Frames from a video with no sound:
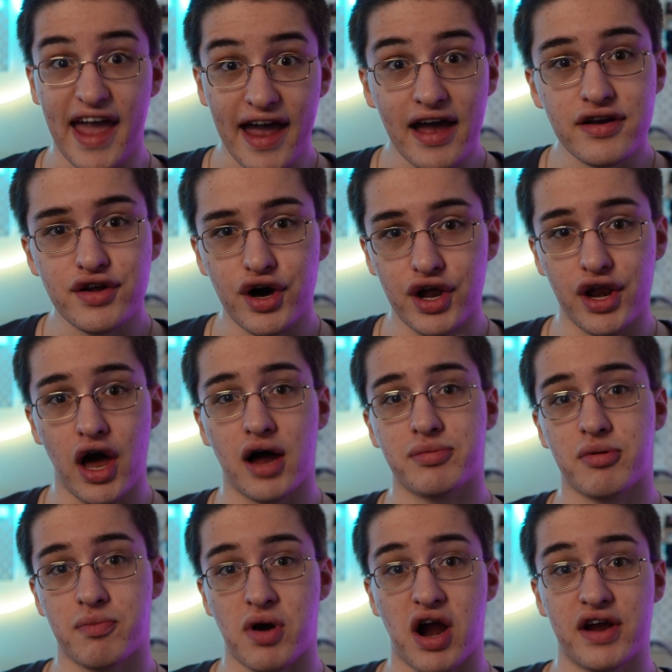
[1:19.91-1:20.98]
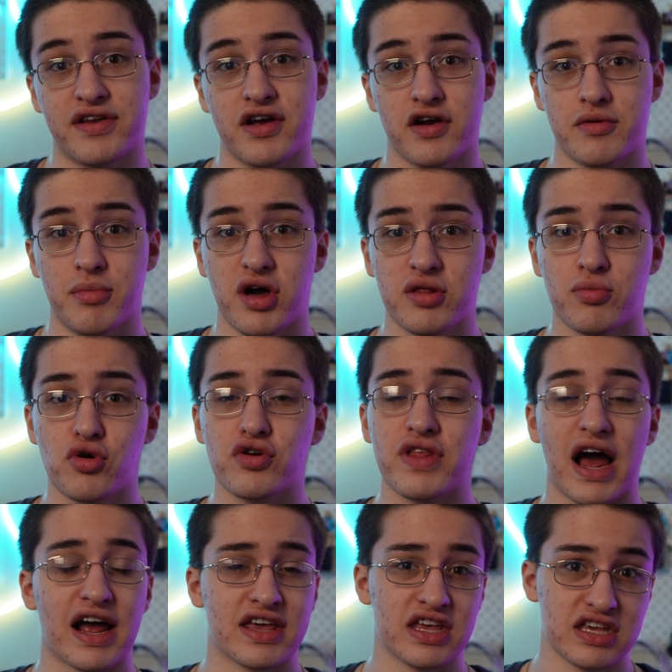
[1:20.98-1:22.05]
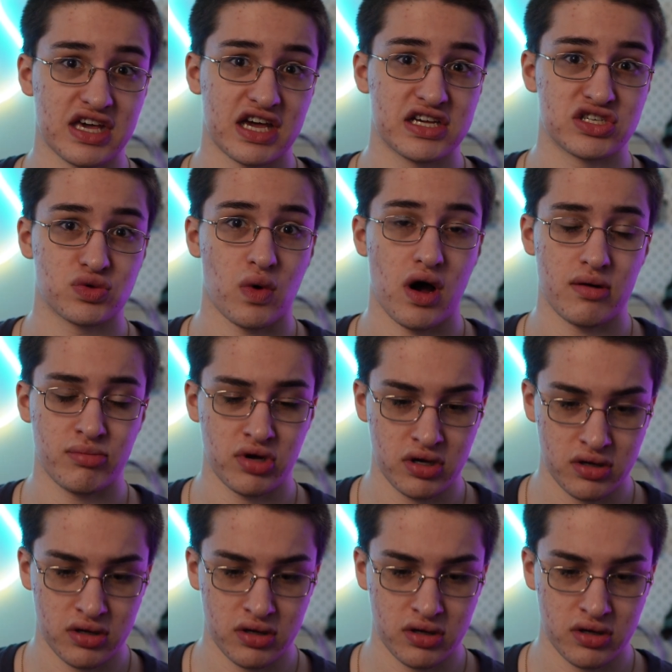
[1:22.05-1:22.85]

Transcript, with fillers: and a non-proprietary motherboard that I can case swap.